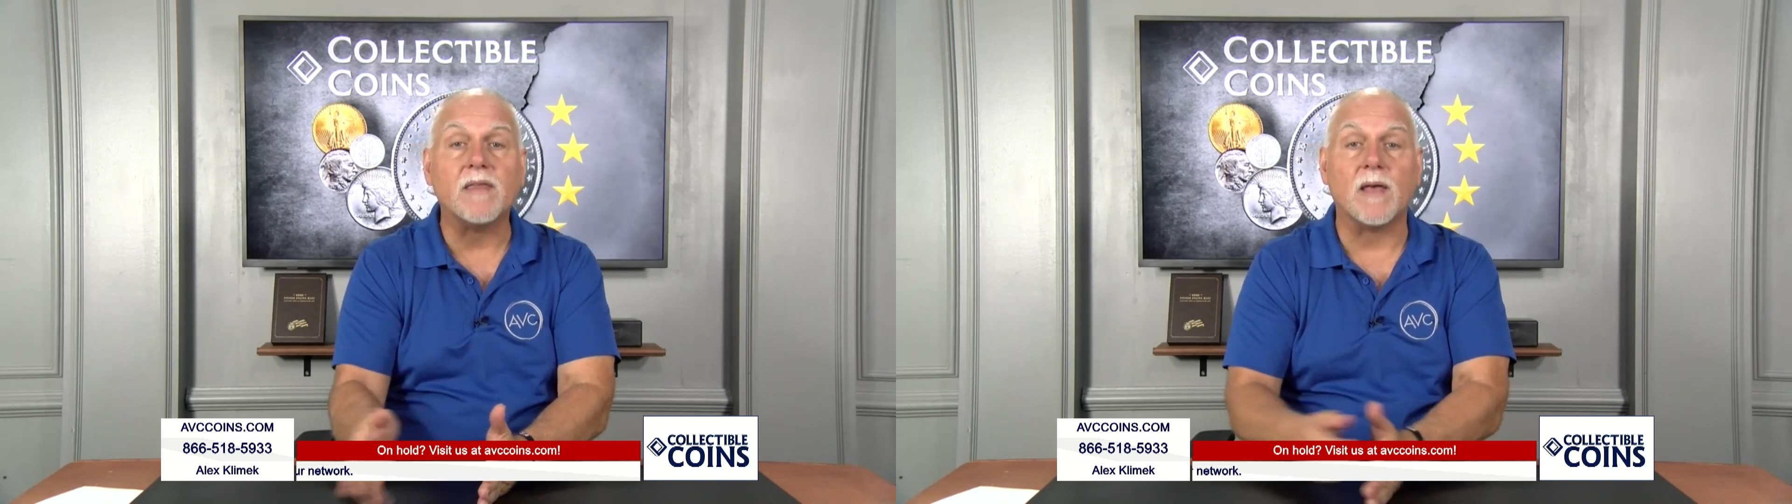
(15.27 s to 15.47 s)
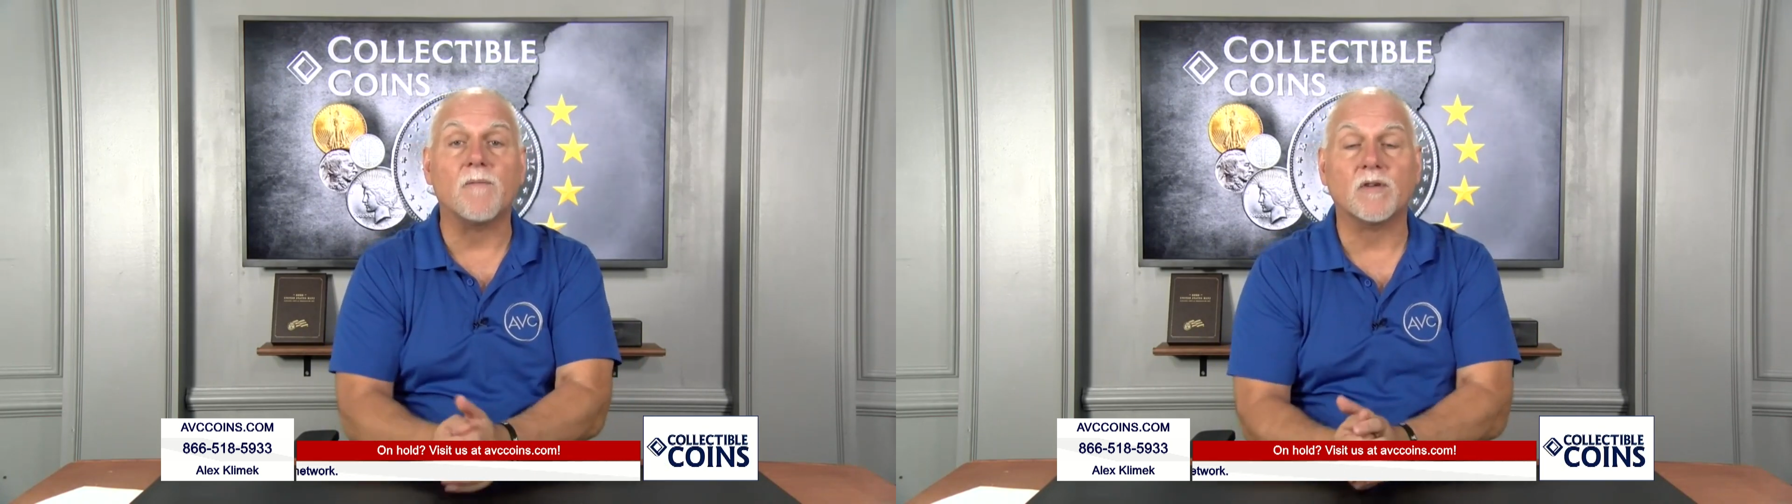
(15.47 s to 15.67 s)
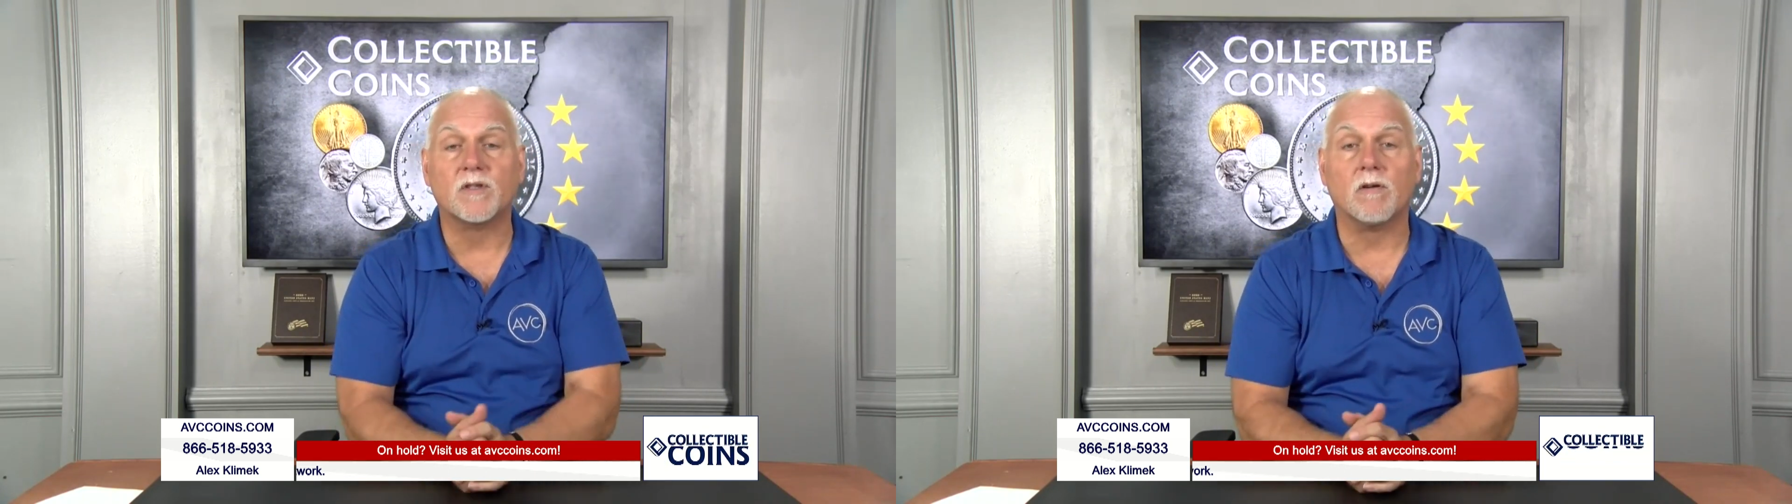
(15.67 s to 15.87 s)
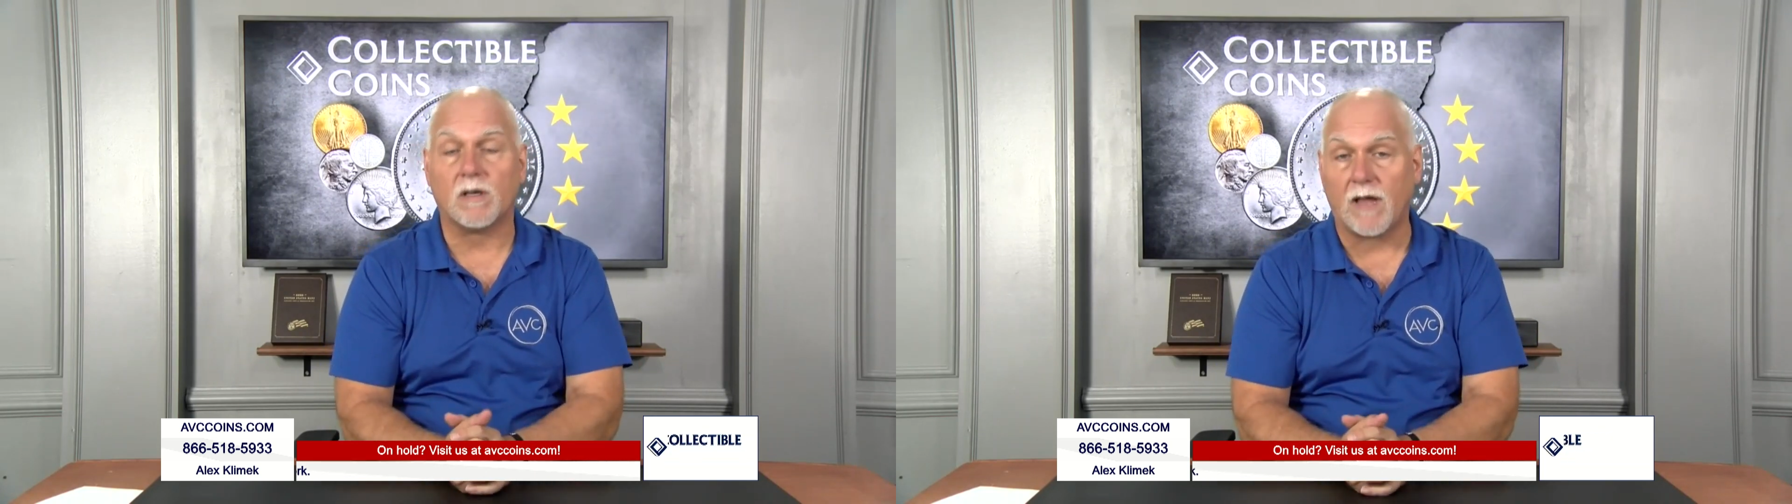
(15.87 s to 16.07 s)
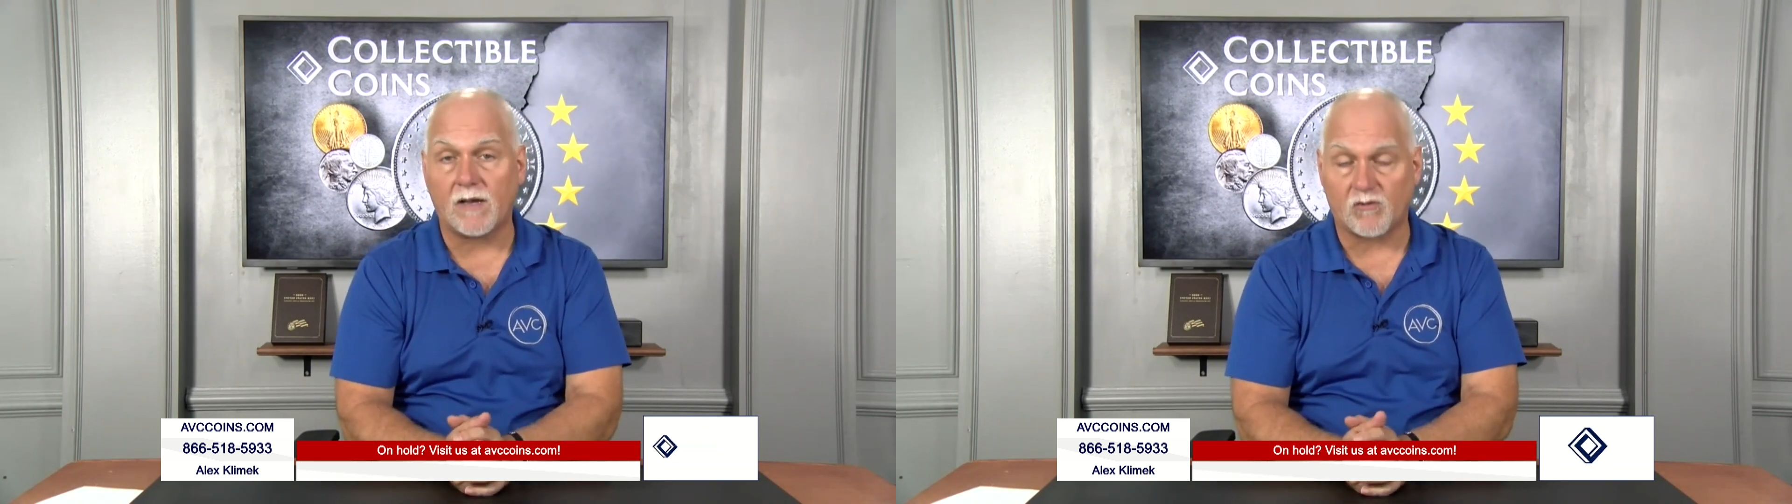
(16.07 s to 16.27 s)
them for
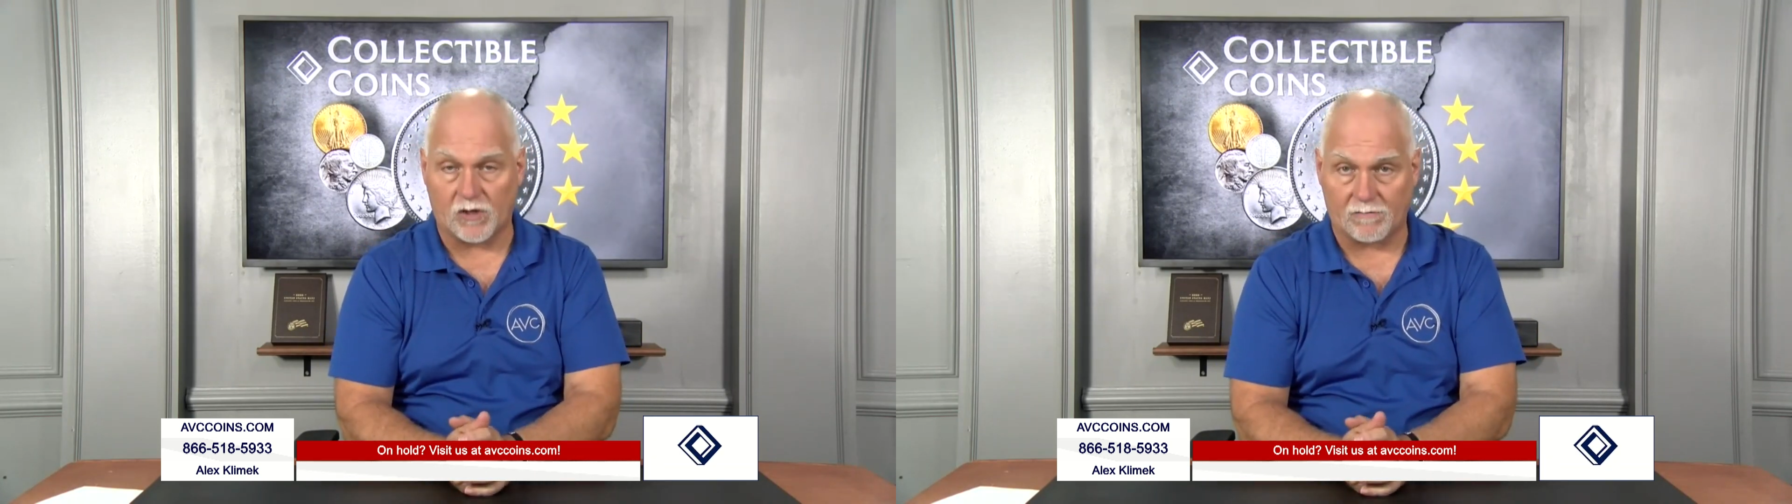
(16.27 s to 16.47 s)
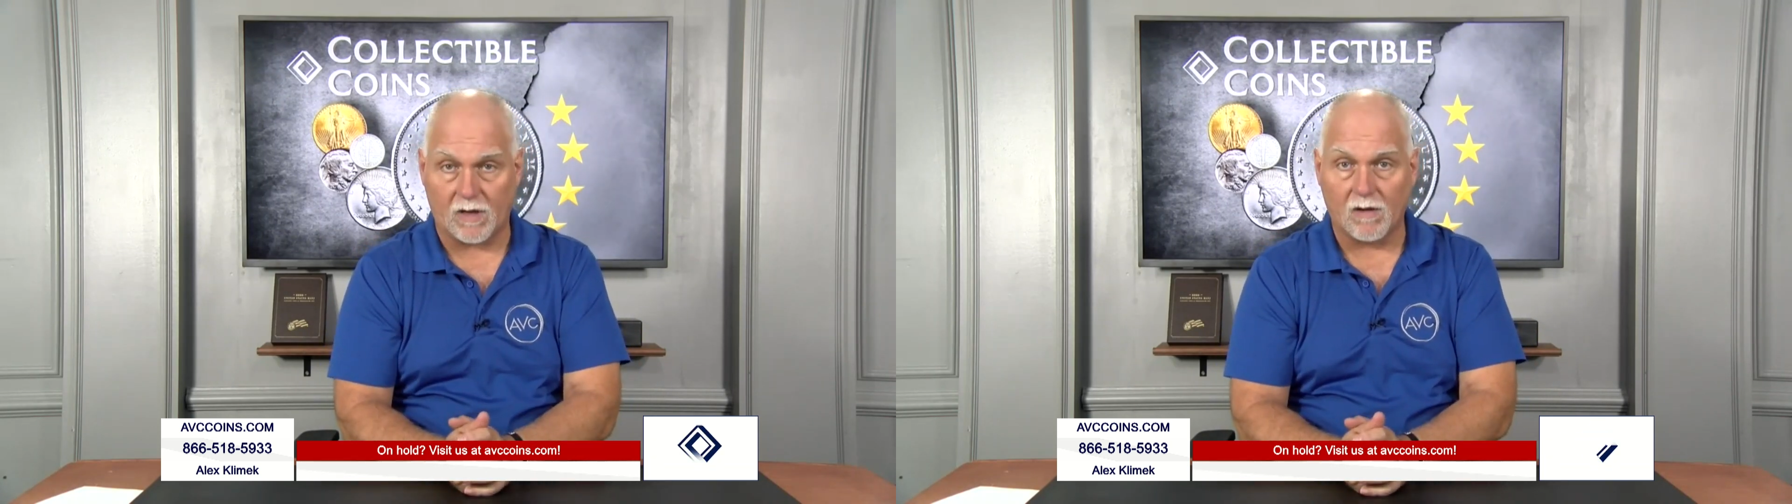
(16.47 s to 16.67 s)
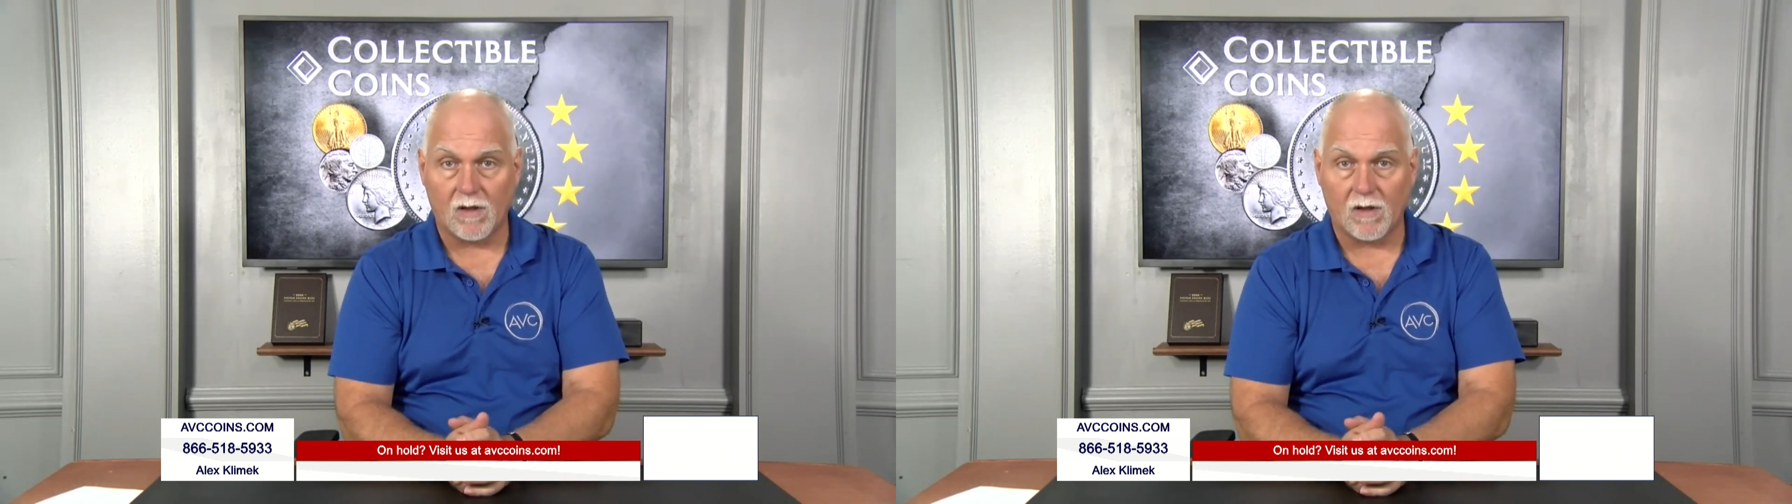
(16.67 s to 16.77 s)
circulation.